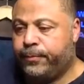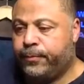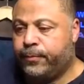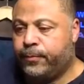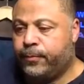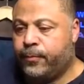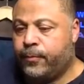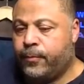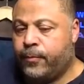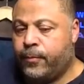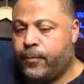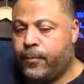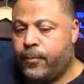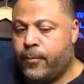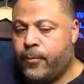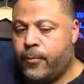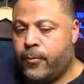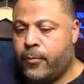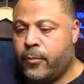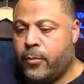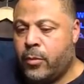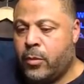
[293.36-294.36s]

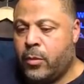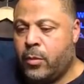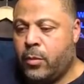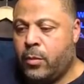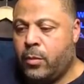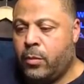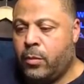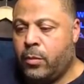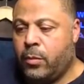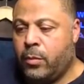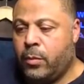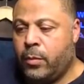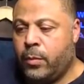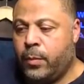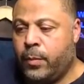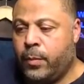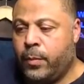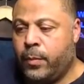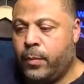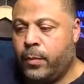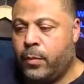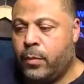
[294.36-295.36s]

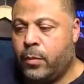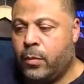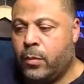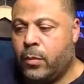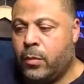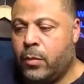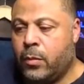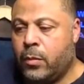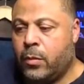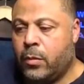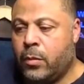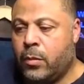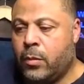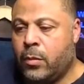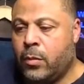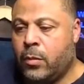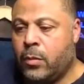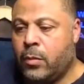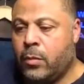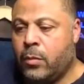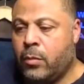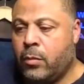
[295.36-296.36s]

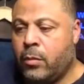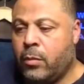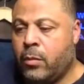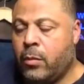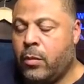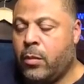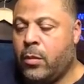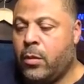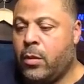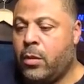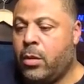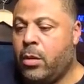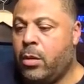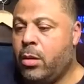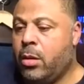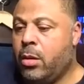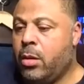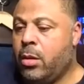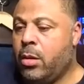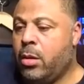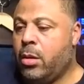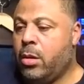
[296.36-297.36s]

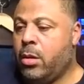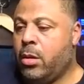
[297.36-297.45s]
Nothing is said.